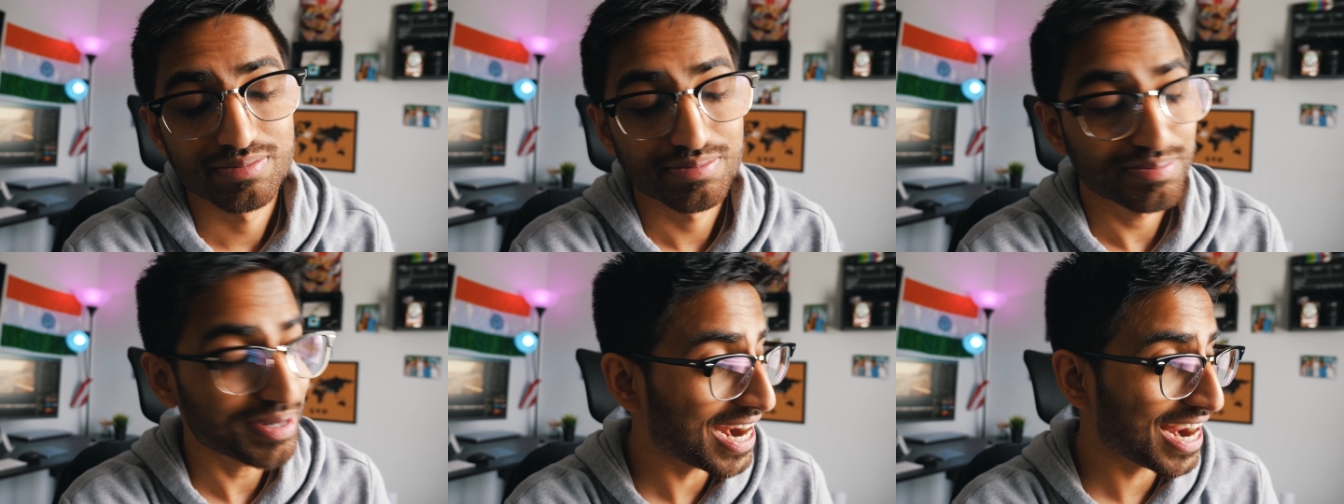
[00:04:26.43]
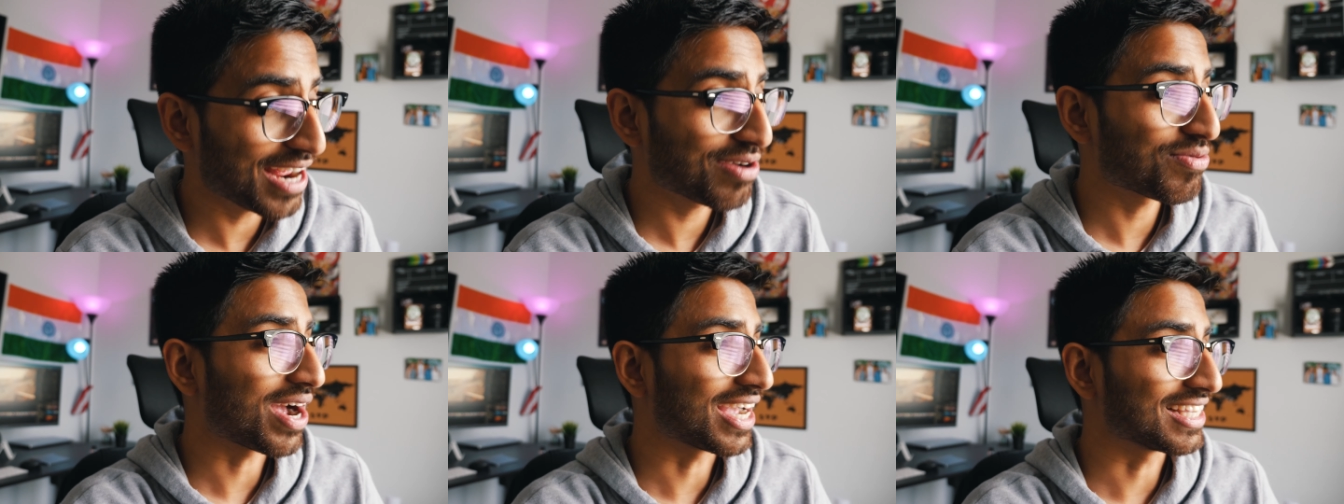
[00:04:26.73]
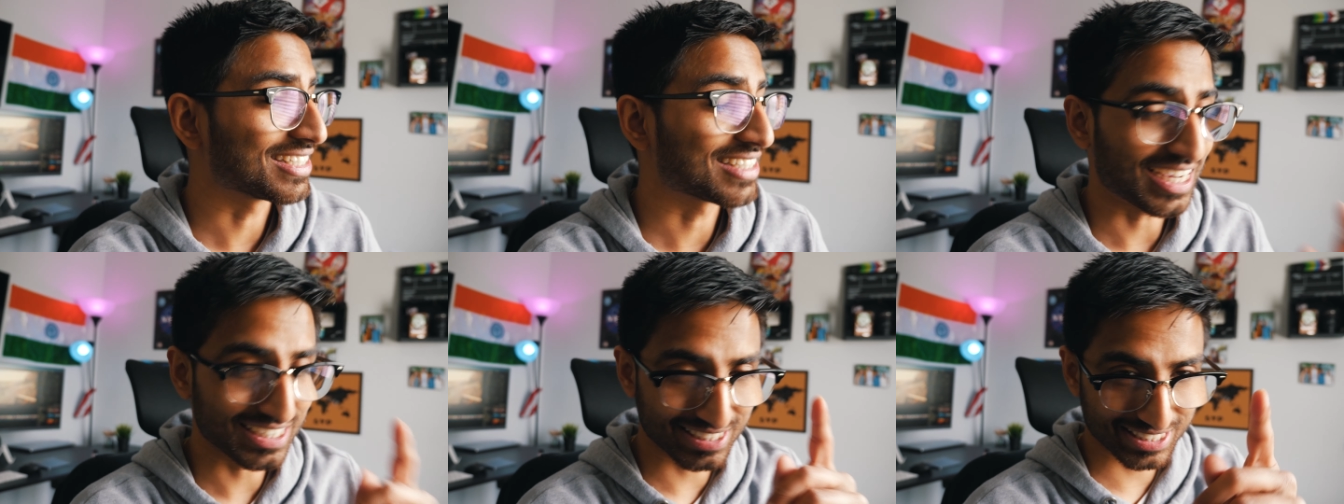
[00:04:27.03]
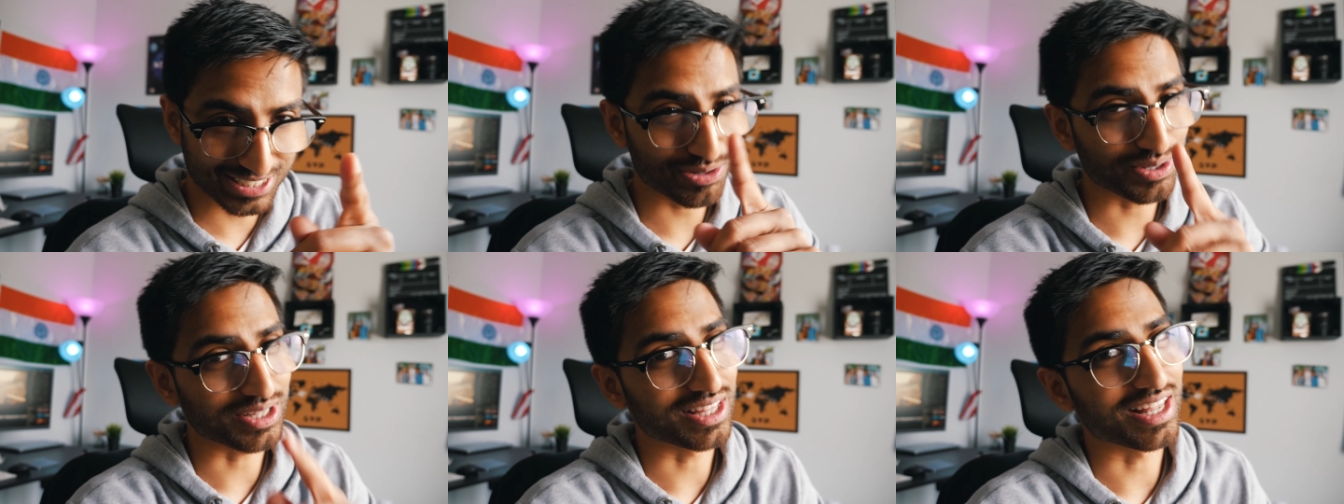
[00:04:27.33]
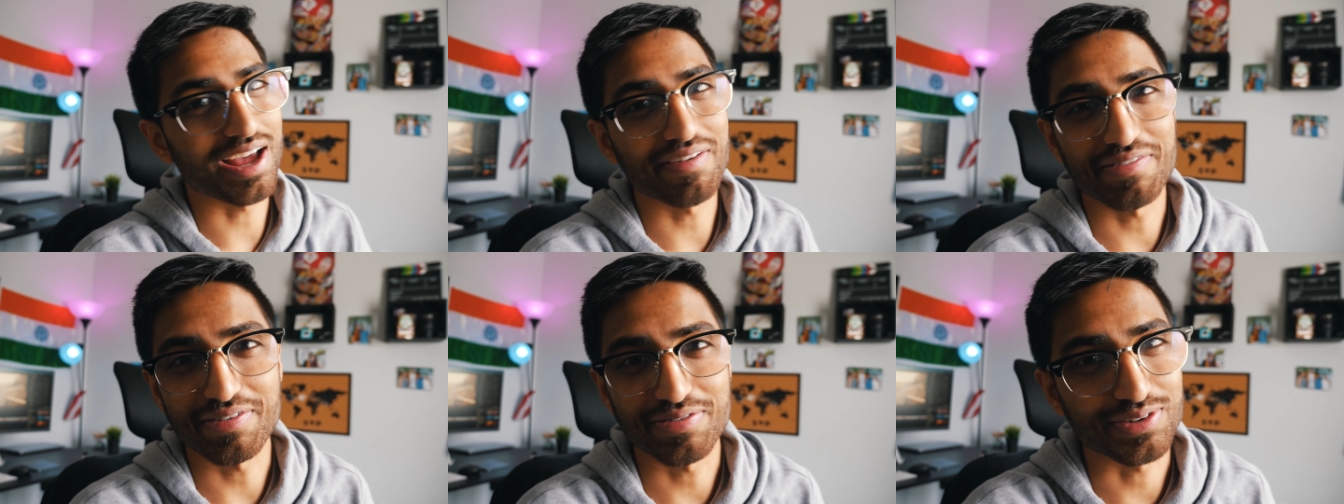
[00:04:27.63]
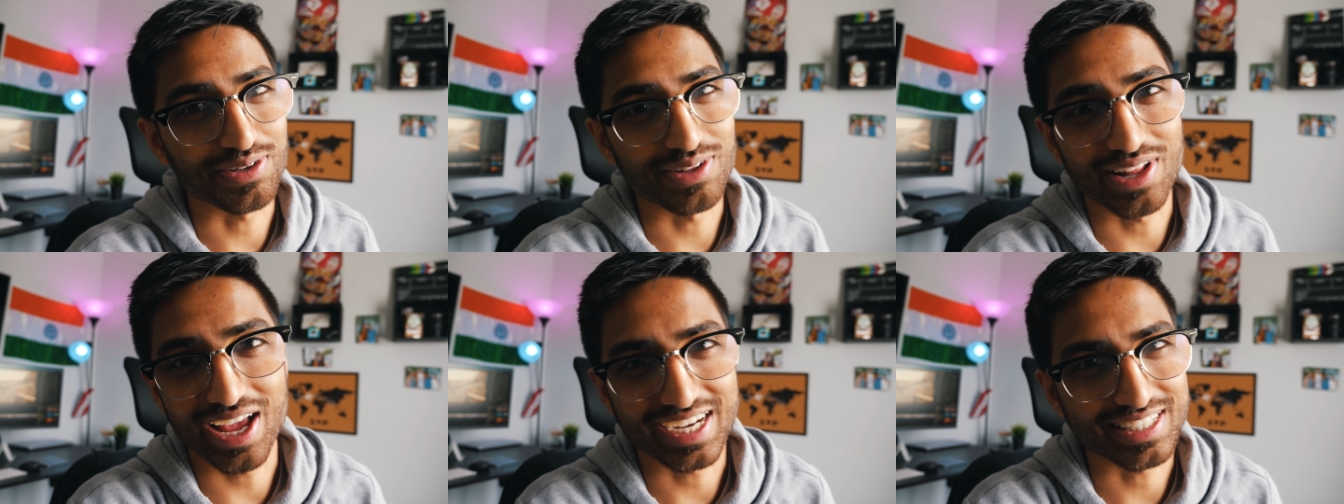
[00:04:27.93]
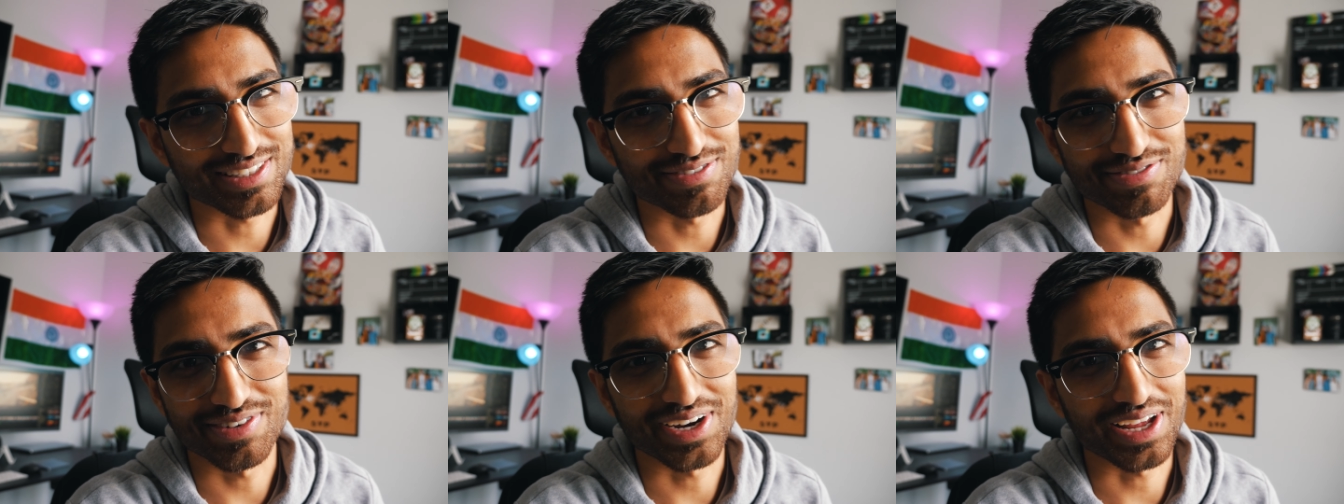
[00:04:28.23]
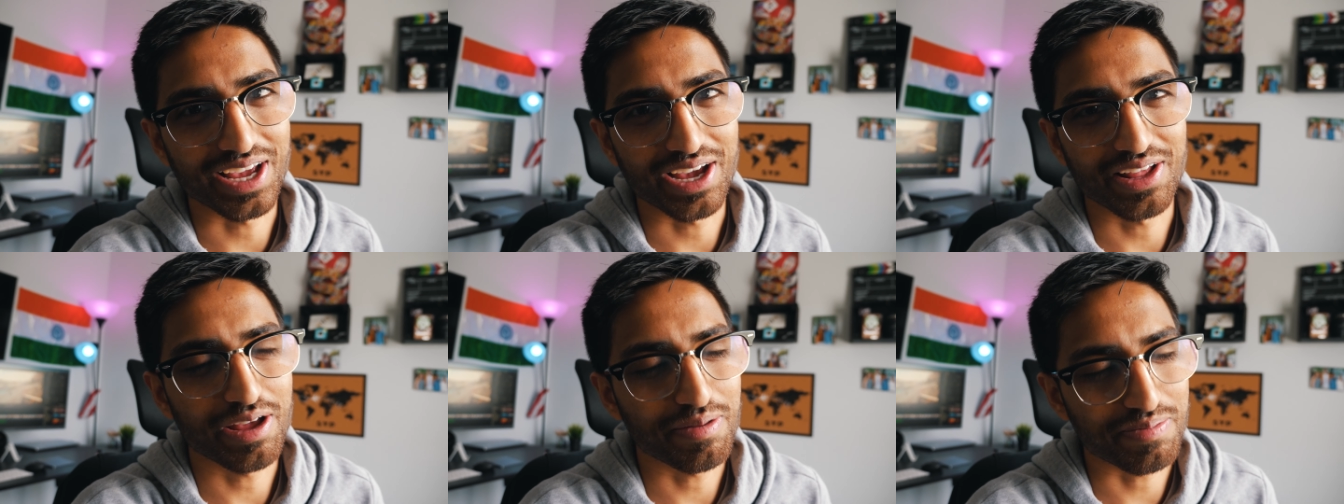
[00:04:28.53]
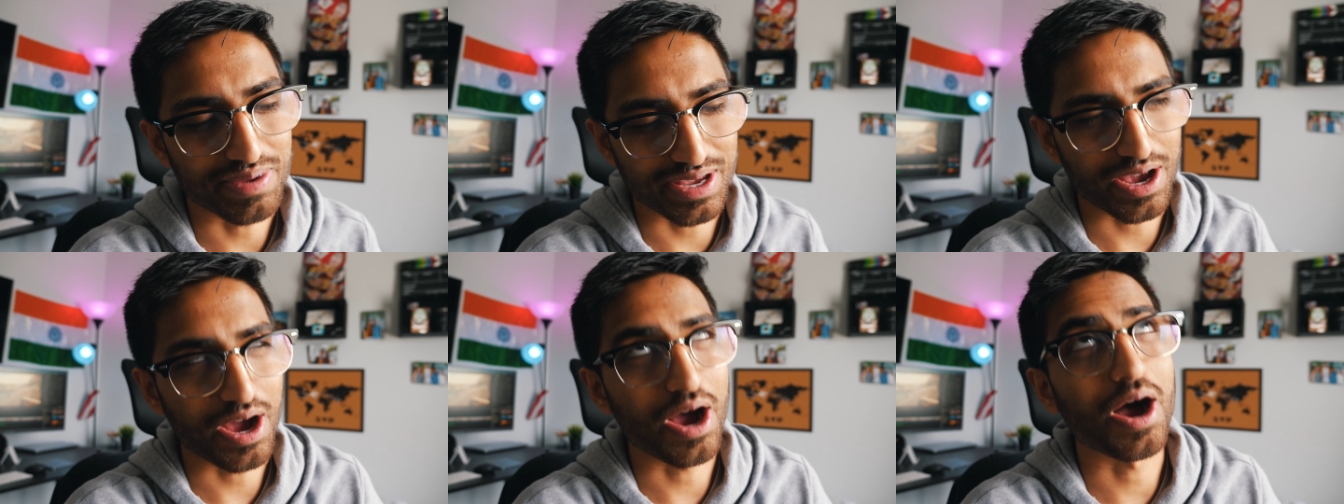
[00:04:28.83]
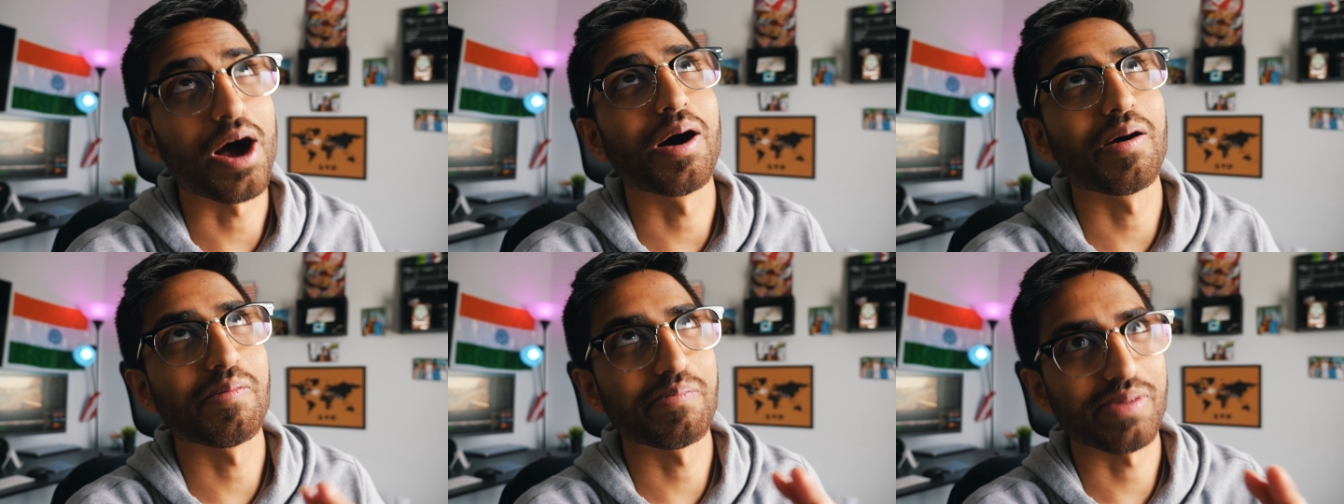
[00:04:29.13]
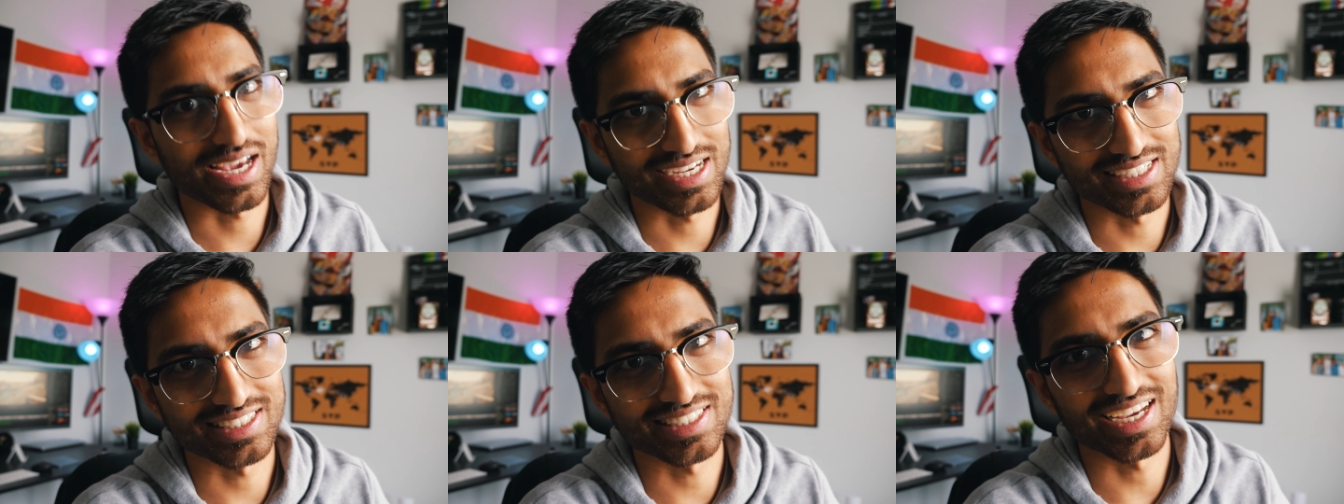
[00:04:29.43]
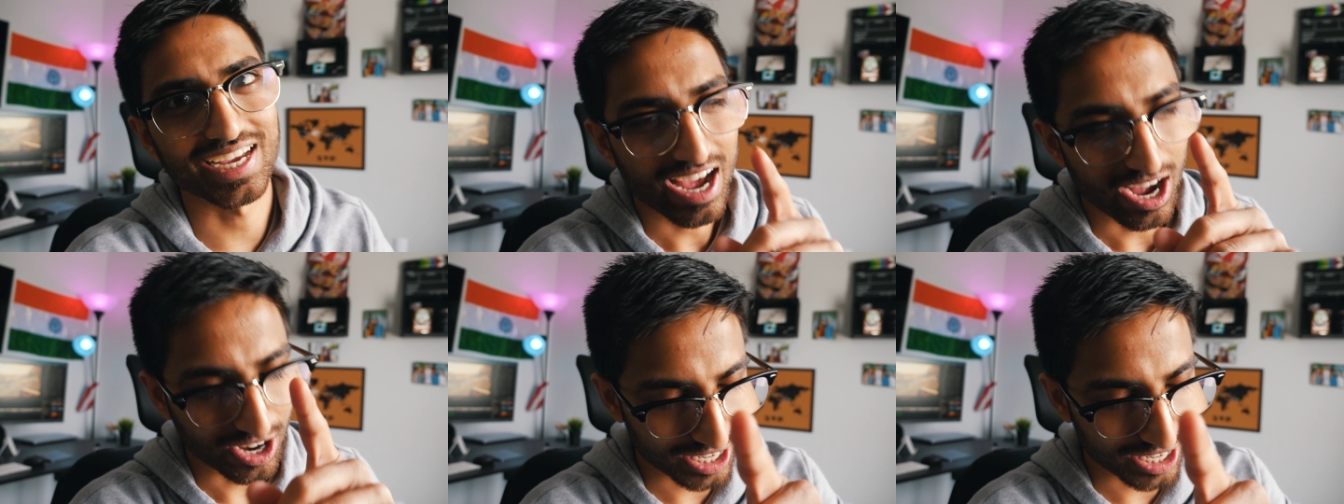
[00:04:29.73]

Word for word: But anyways, I still would love if you liked the video. That'd be amazing.